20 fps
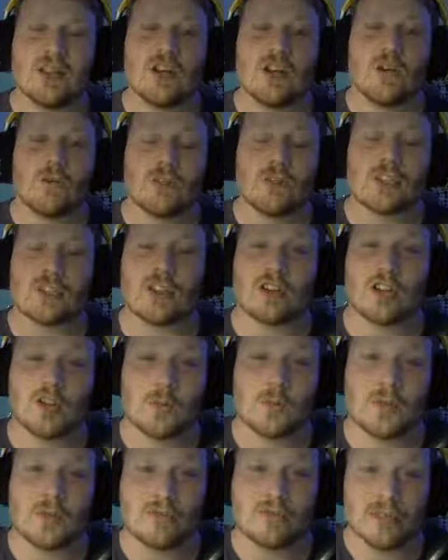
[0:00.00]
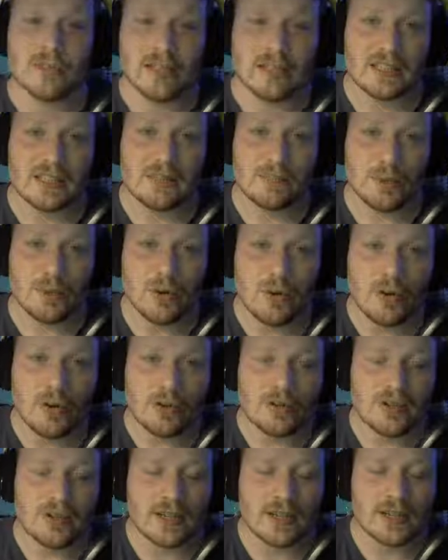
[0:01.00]
which are going to be really
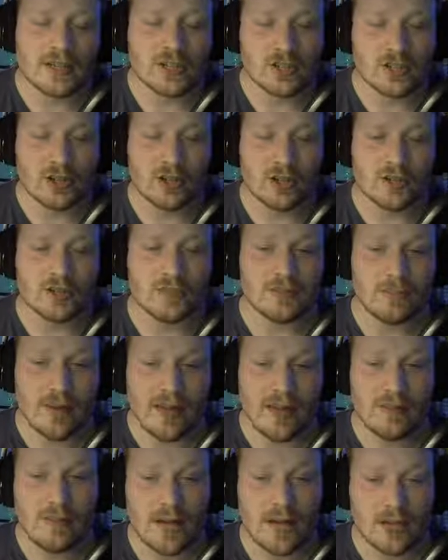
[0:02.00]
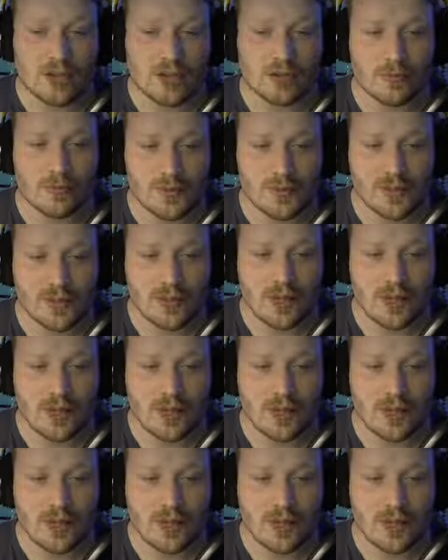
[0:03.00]
important in certain meta matchups.